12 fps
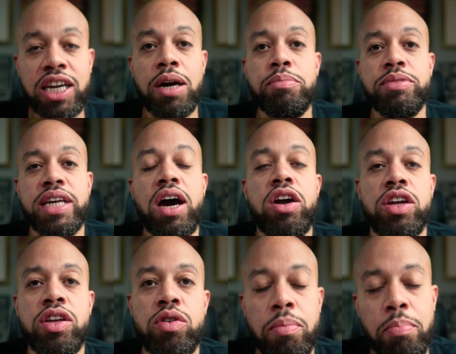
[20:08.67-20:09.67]
comes out
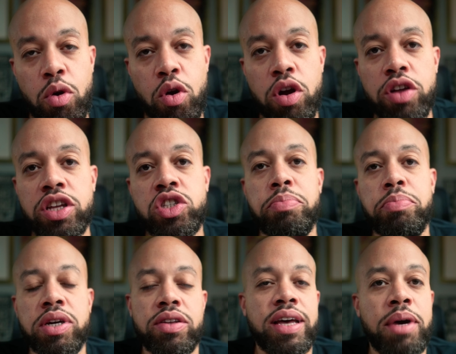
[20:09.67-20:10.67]
of you the more that you
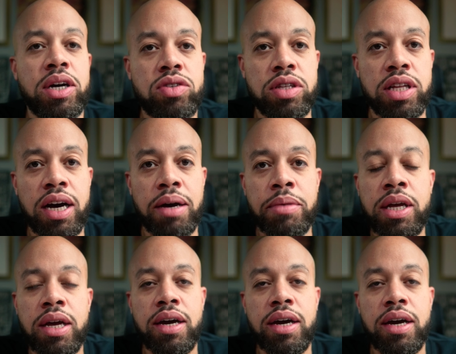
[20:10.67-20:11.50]
build that muscle up.